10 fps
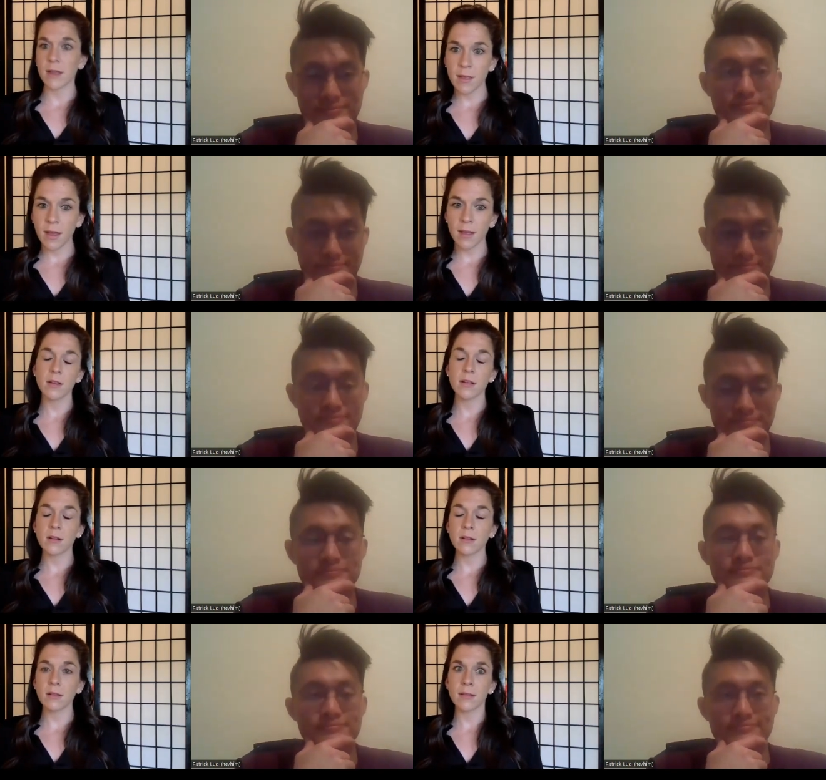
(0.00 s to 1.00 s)
Speaker 1: right? Get
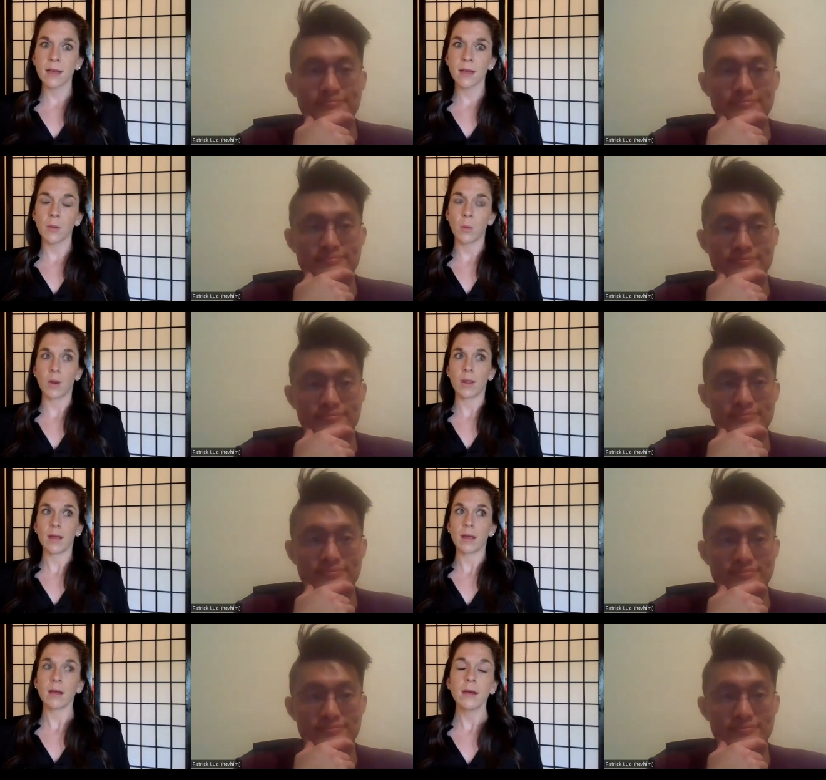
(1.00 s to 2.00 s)
your leg
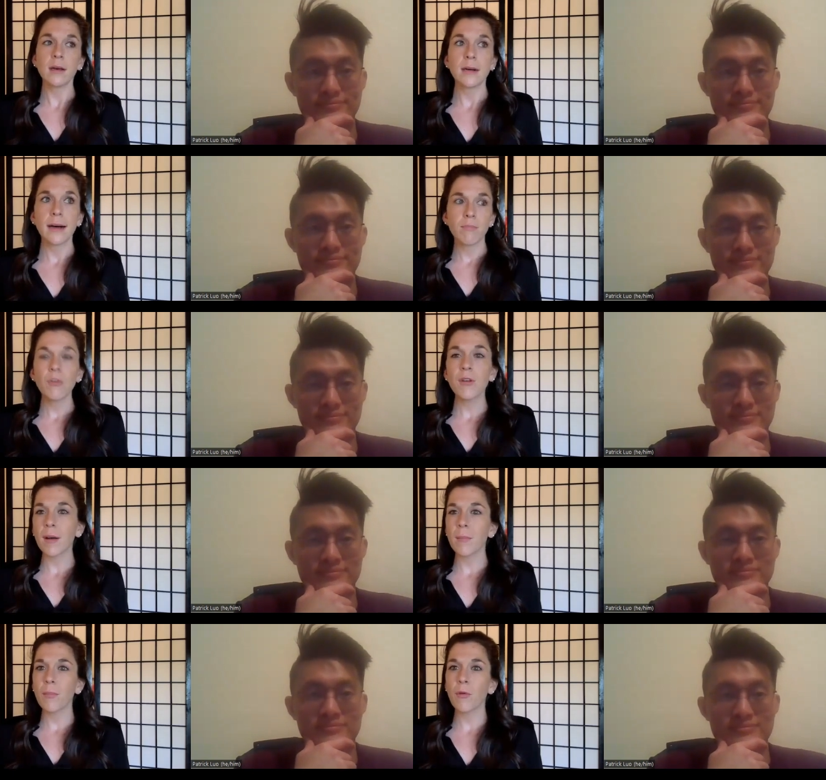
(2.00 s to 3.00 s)
working. So,
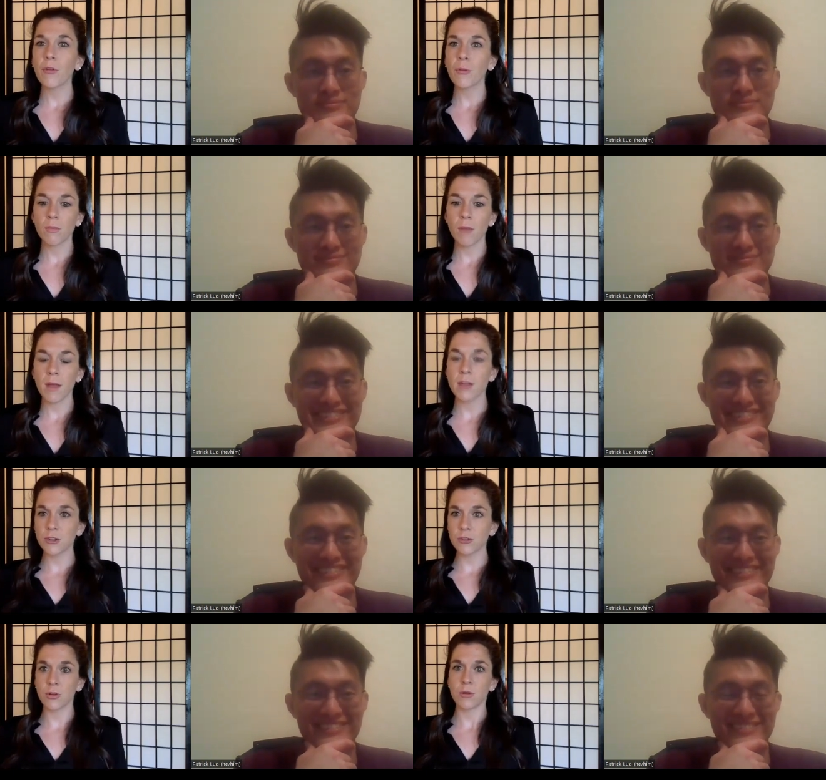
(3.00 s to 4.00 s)
yeah, those are my
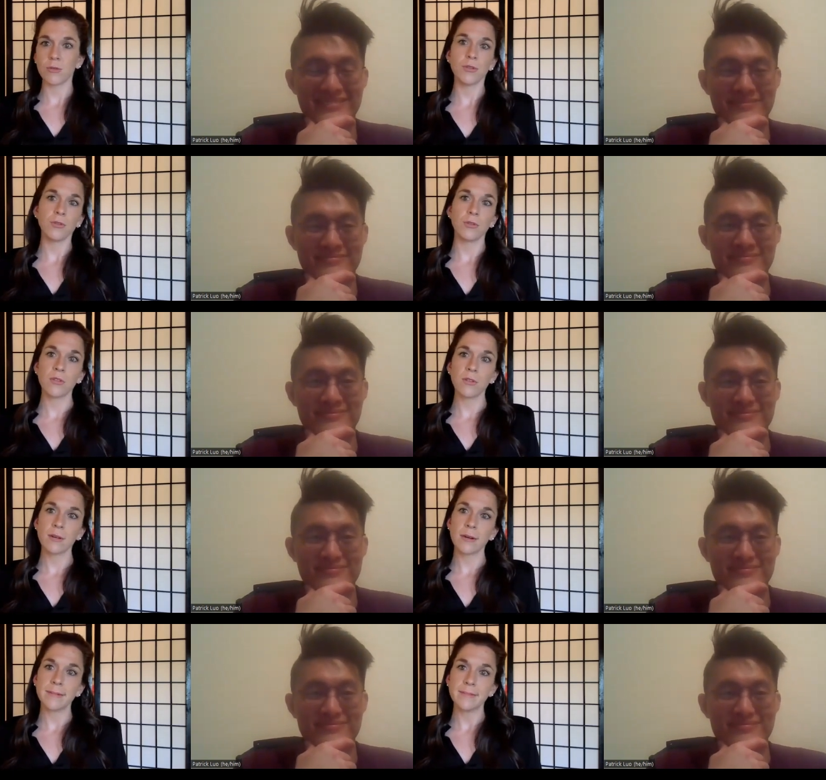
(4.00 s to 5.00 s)
initial go
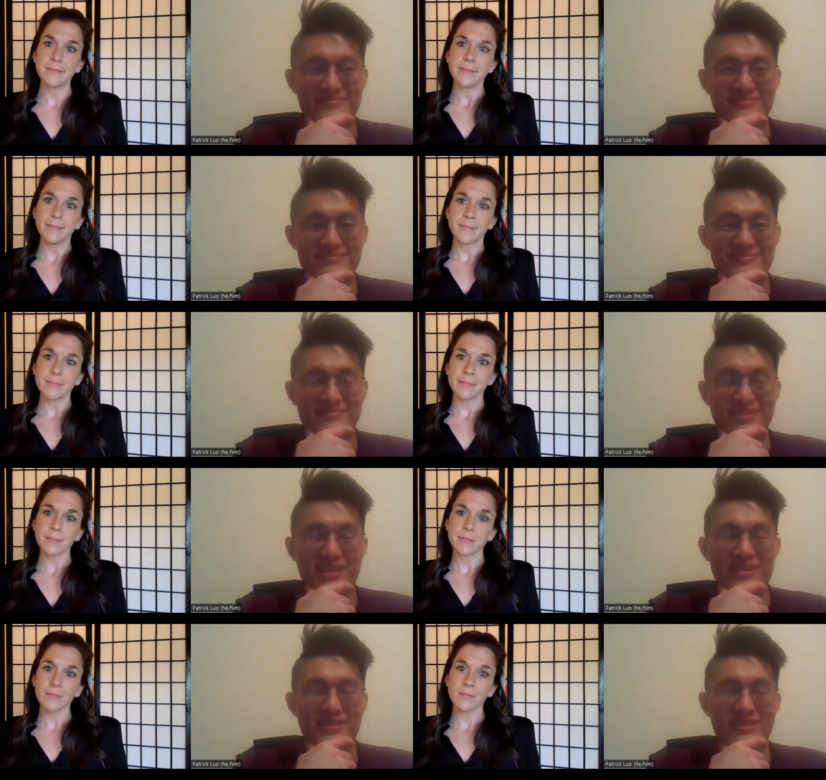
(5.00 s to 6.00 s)
tos.
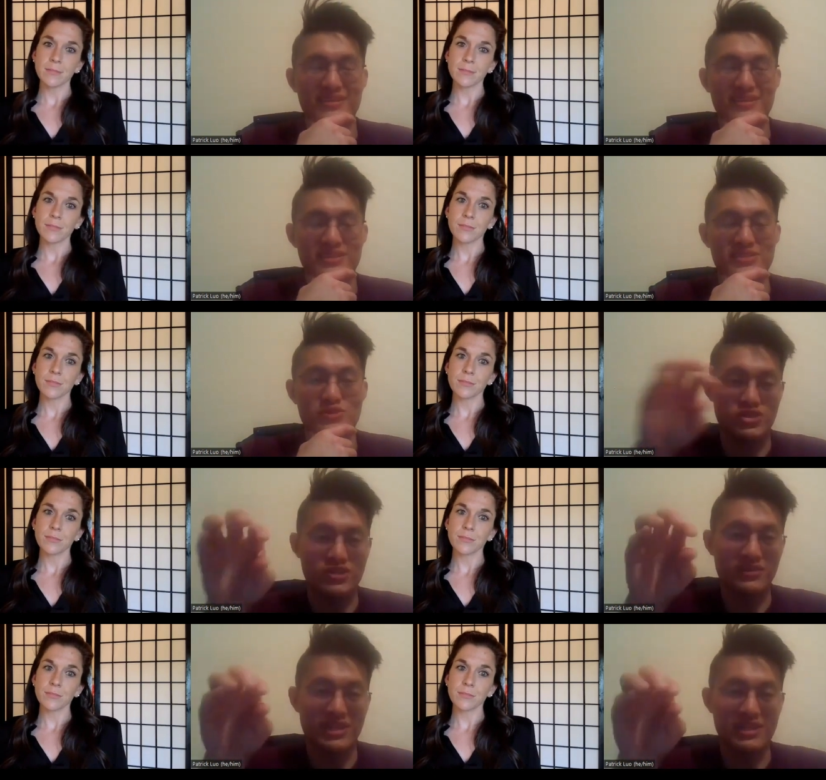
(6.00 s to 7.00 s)
Speaker 2: Oh, ah, thanks
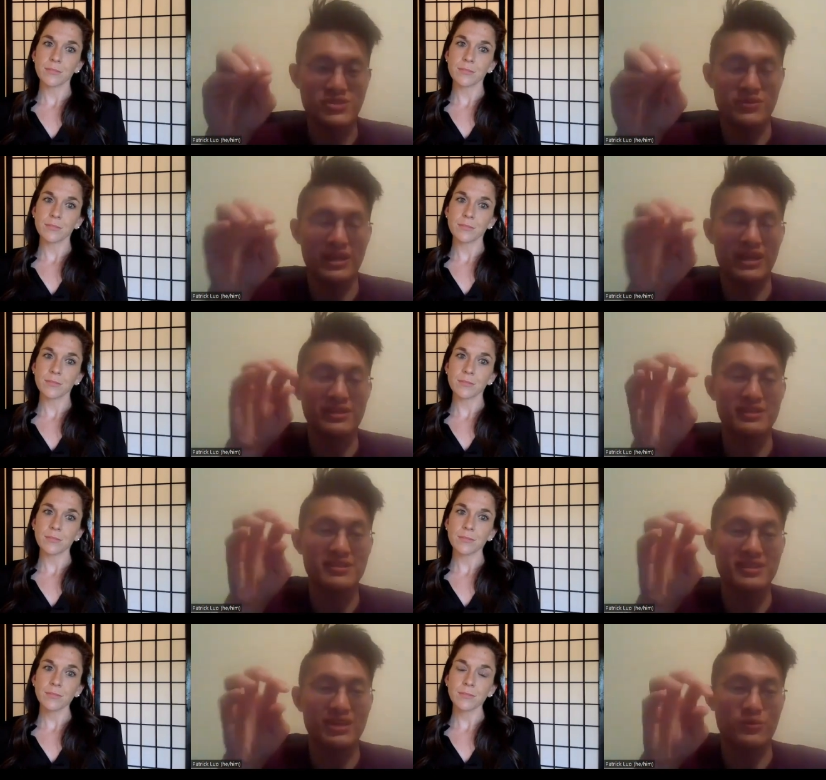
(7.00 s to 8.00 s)
for sharing that too. And I
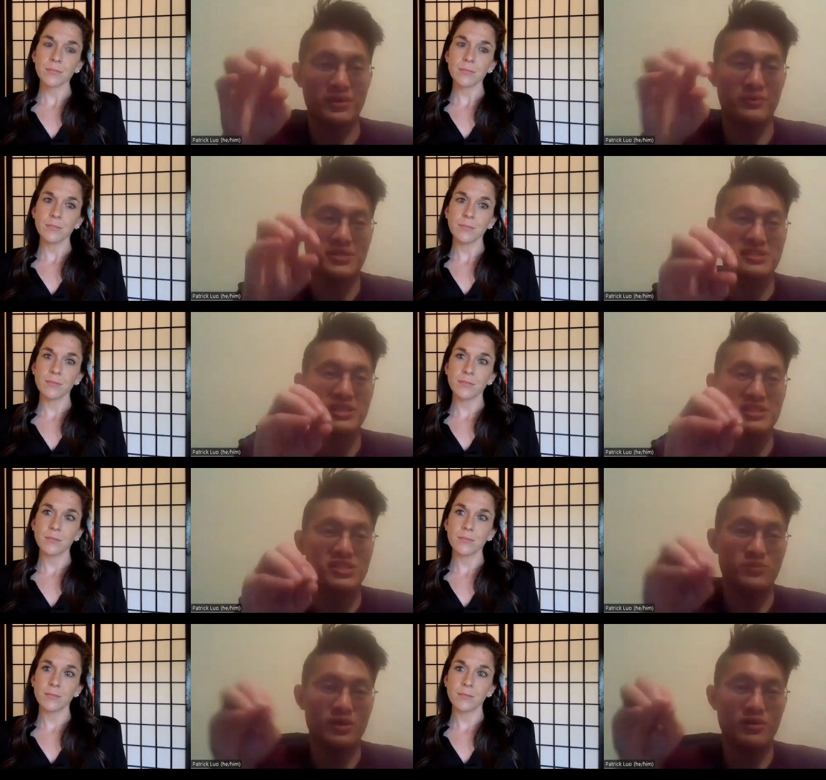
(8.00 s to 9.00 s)
think the thing that really
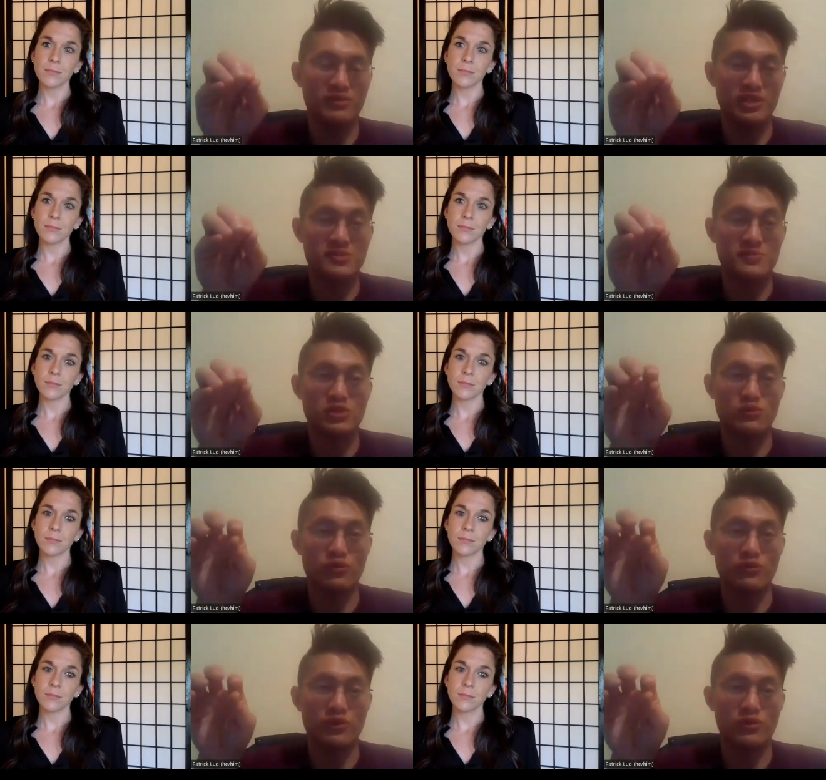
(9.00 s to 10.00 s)
resonates as well,
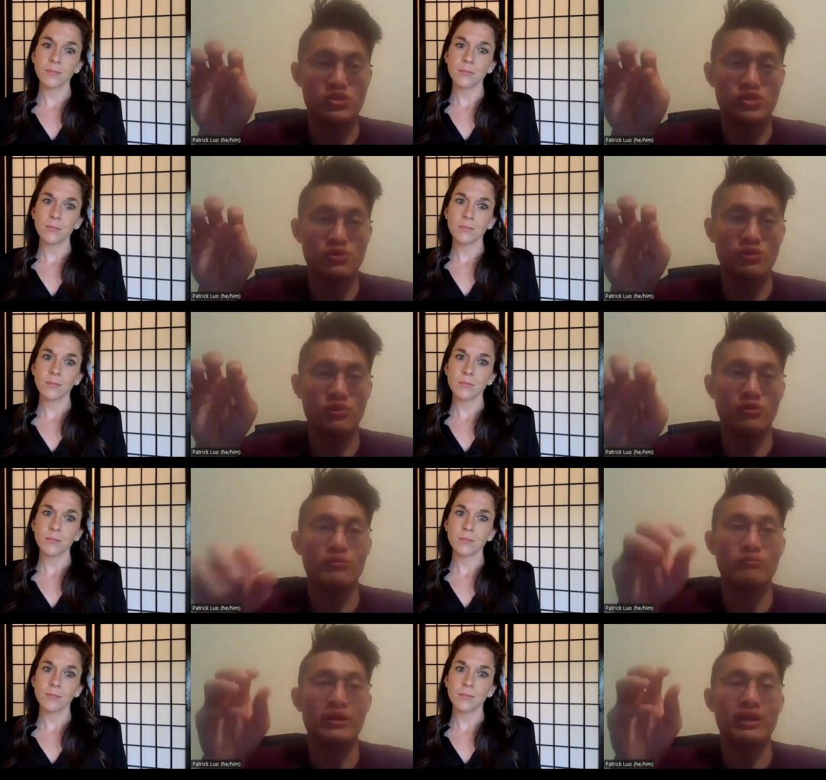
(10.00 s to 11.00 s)
especially for folks
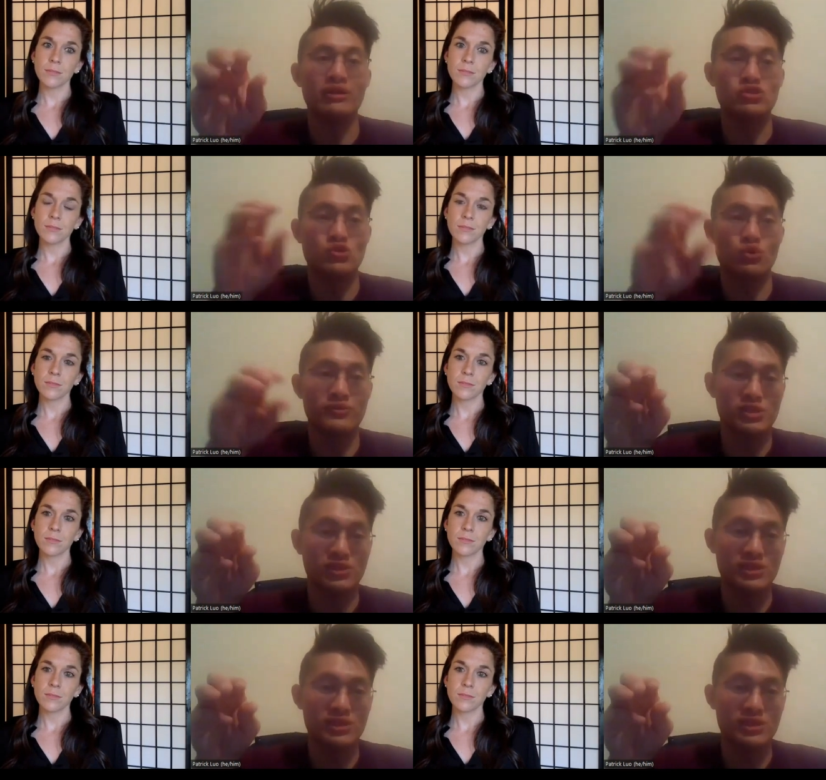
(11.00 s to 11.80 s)
who may not enjoy